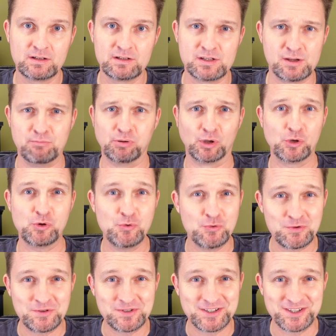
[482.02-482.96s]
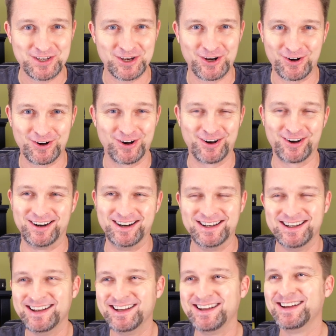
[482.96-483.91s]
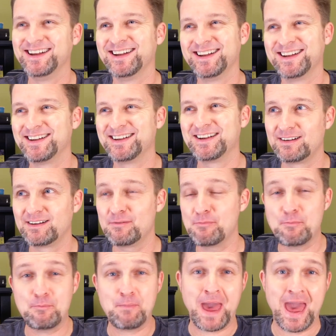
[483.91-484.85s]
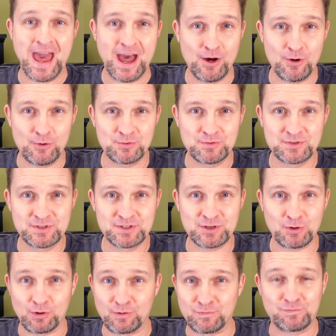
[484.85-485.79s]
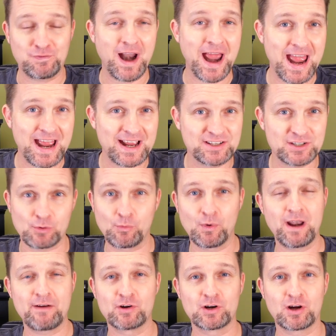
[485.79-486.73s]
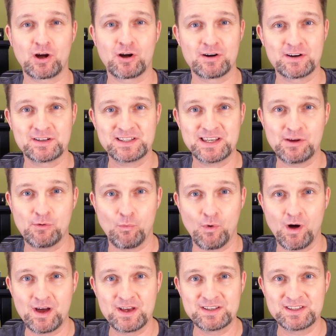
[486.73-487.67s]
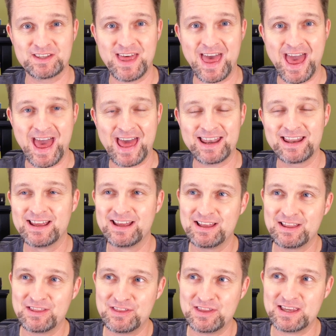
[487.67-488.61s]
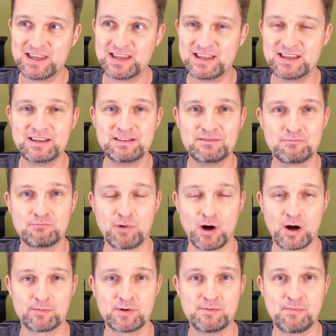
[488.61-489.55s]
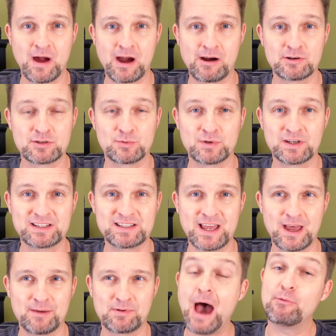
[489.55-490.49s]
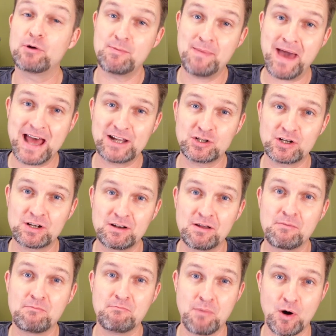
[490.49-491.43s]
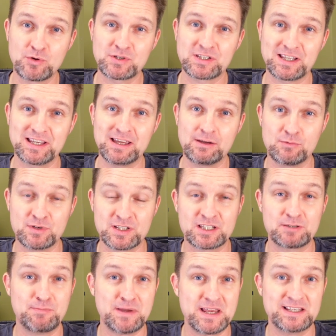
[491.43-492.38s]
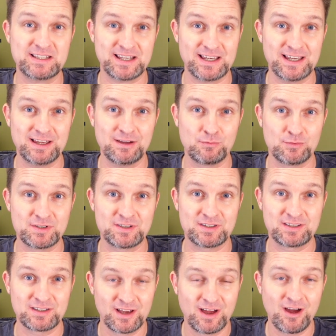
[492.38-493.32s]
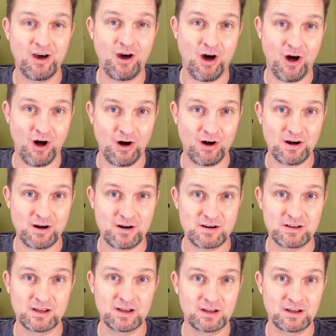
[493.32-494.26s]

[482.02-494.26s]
doubloons or pounds or francs or whatever currency it was that the Barbary pirates would accept. I would imagine mostly it was specie, it was hard